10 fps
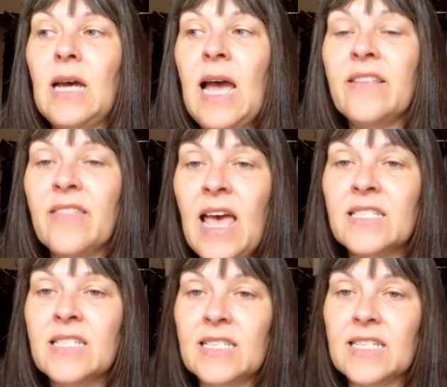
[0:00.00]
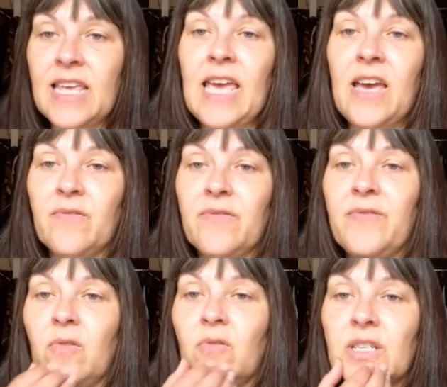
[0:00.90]
And that does account
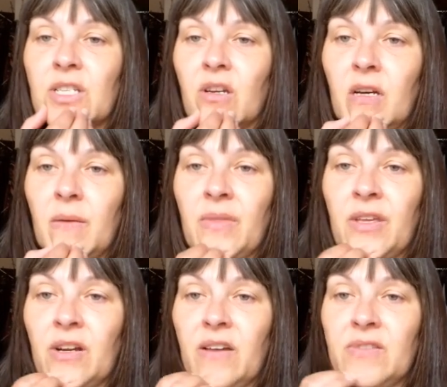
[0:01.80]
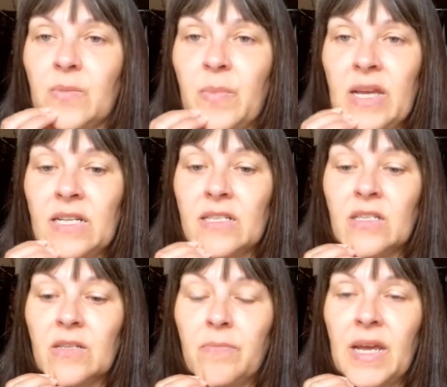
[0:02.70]
for the time that I've
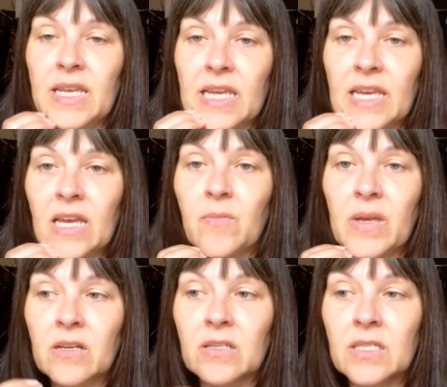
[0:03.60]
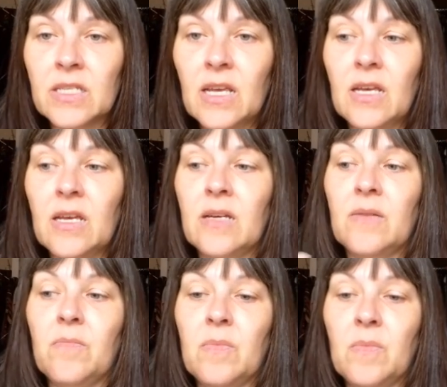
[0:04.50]
spent making it, because
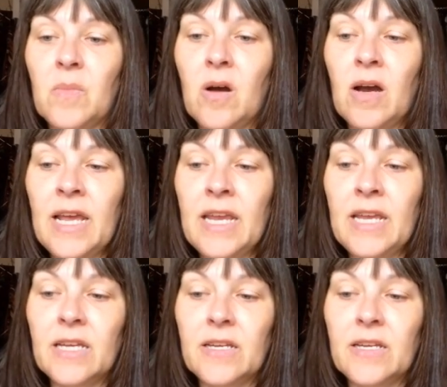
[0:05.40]
my